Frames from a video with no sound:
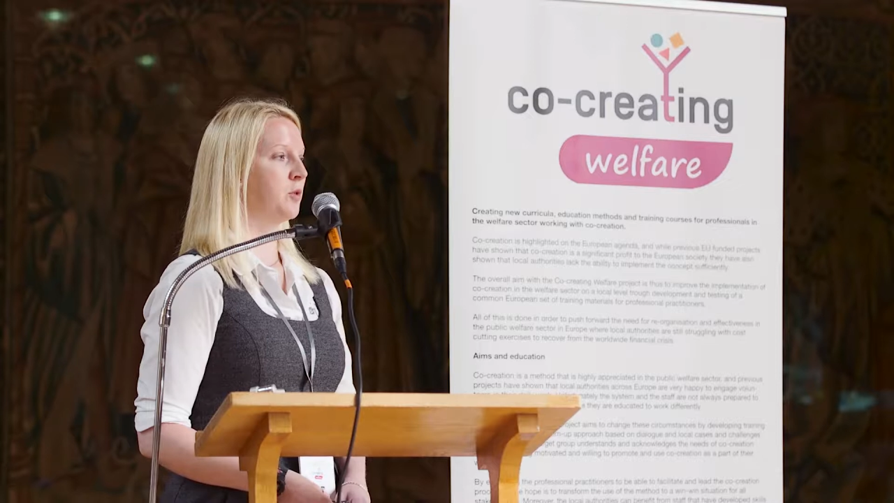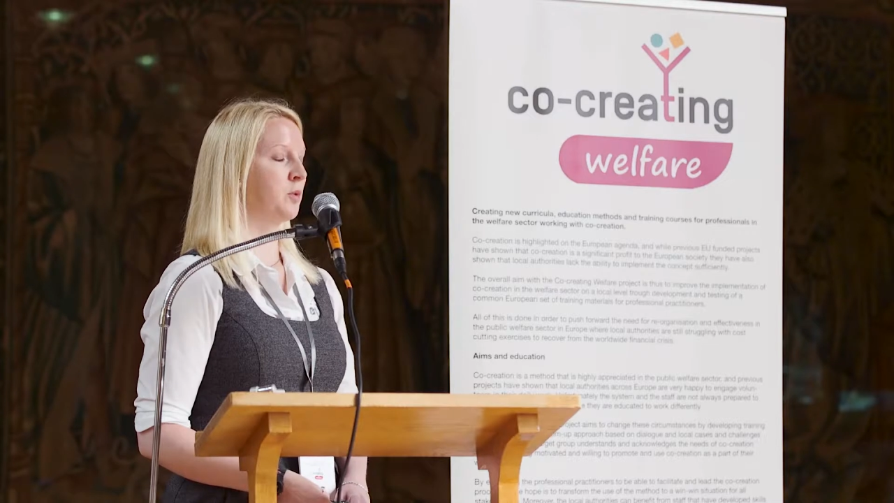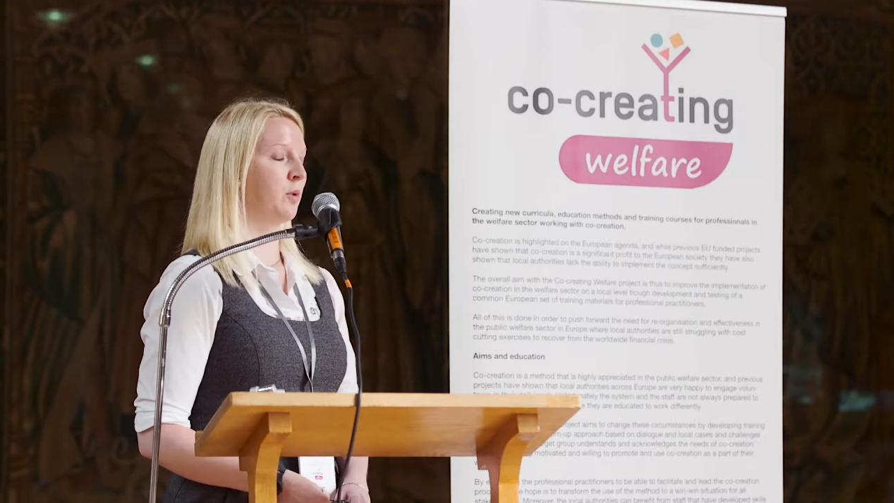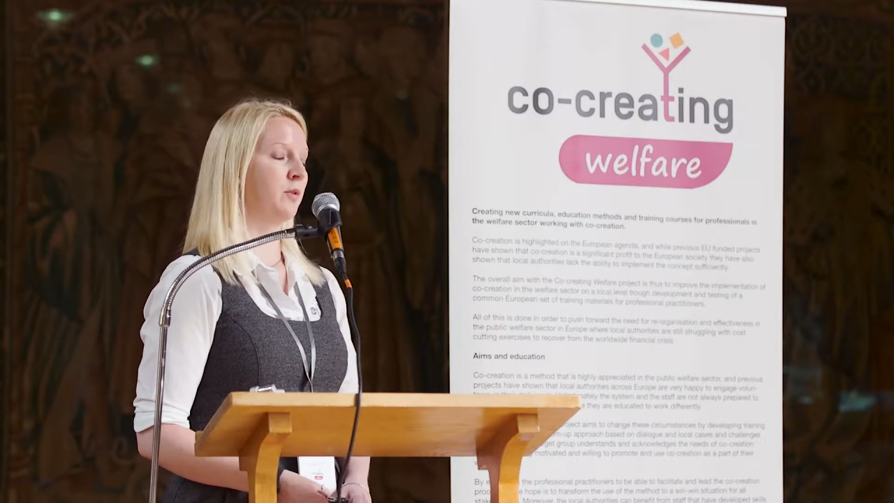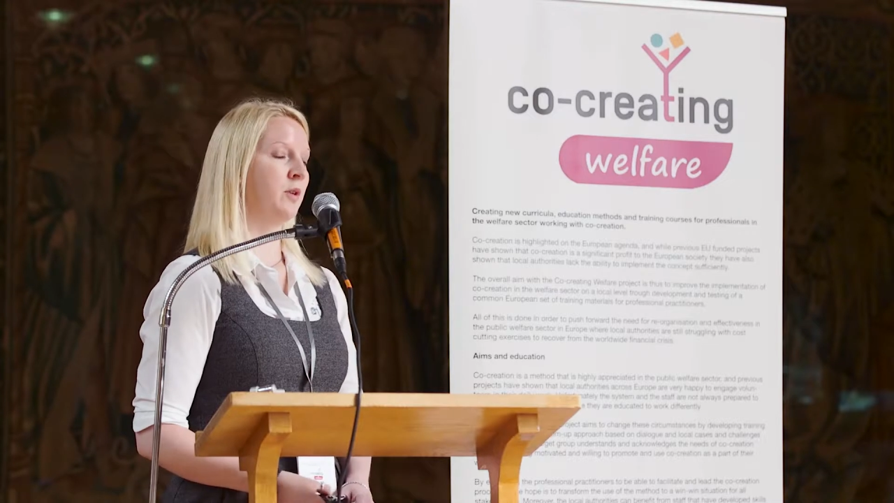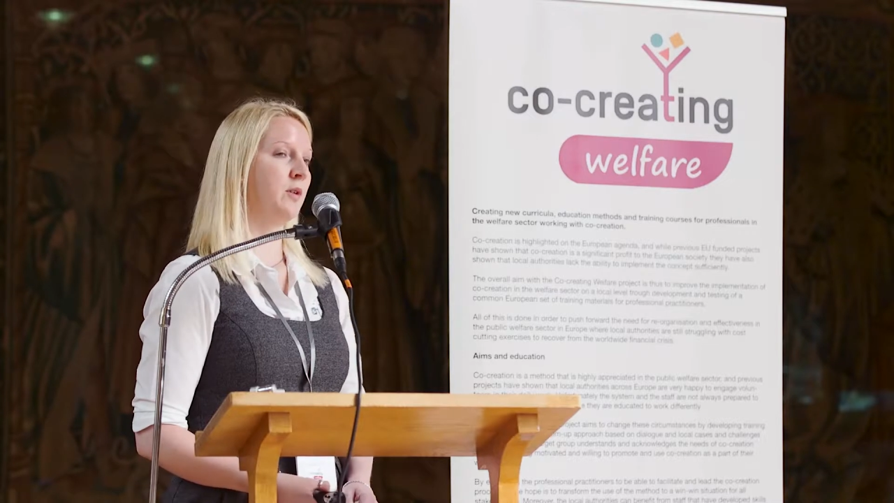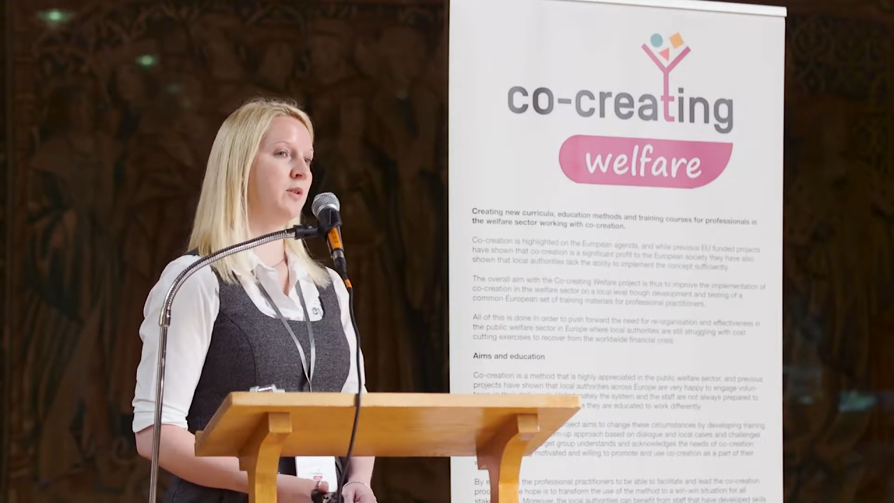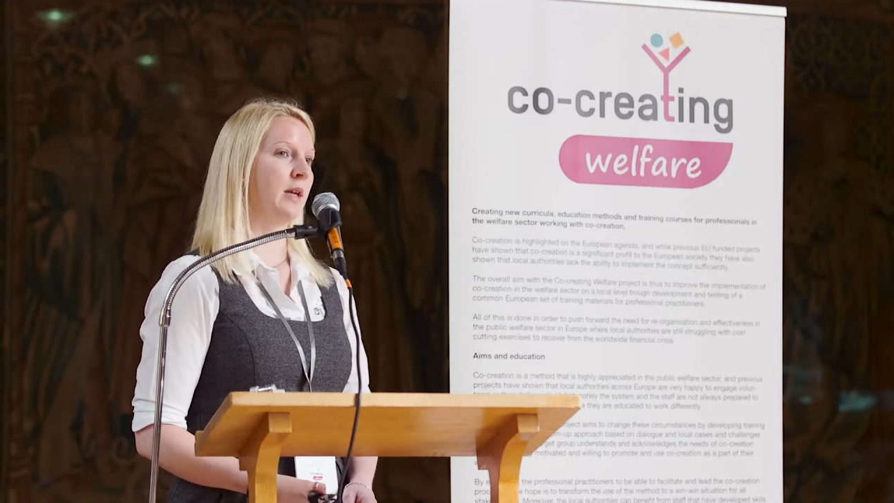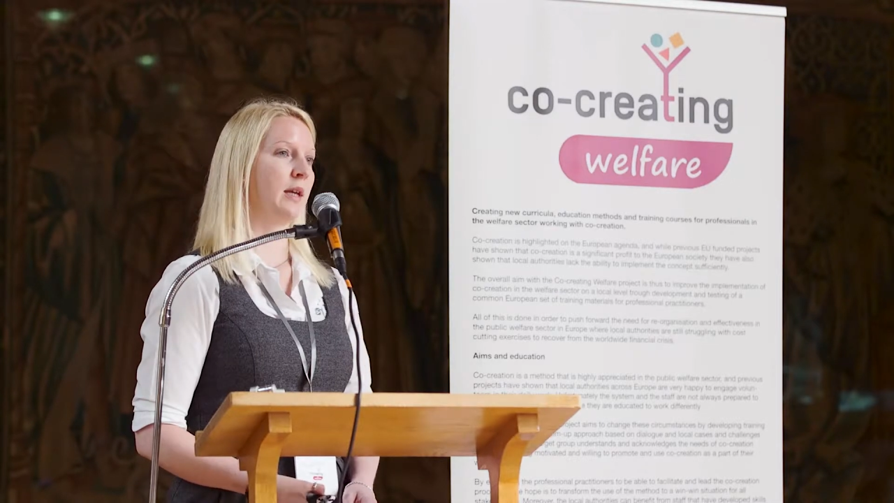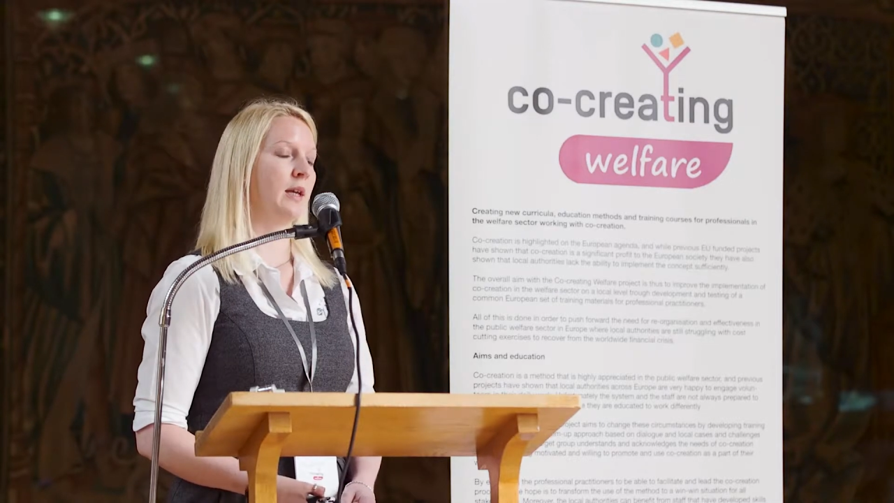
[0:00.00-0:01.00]
just worth
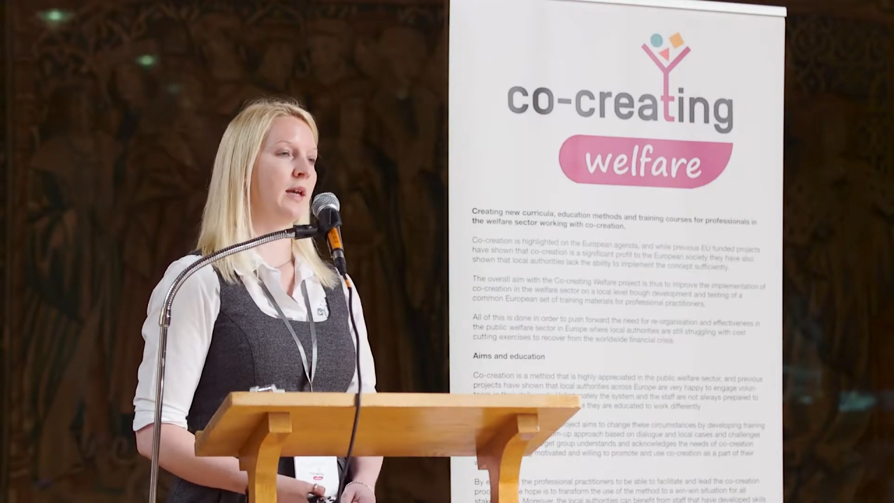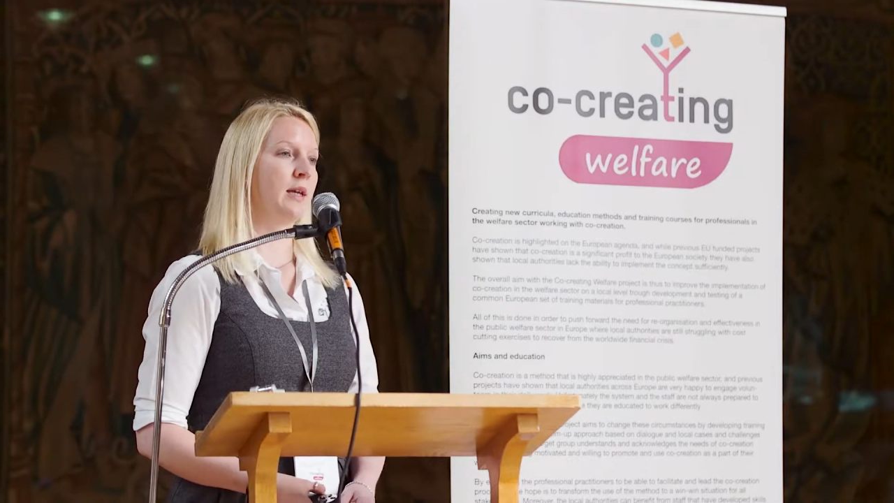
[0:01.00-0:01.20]
noting